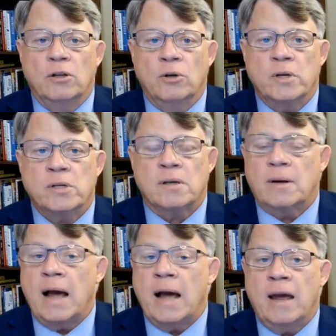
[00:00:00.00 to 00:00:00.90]
Louis, and
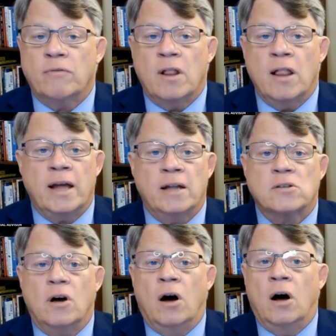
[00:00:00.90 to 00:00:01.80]
I have
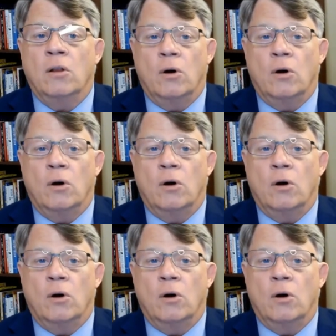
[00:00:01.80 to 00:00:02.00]
clients all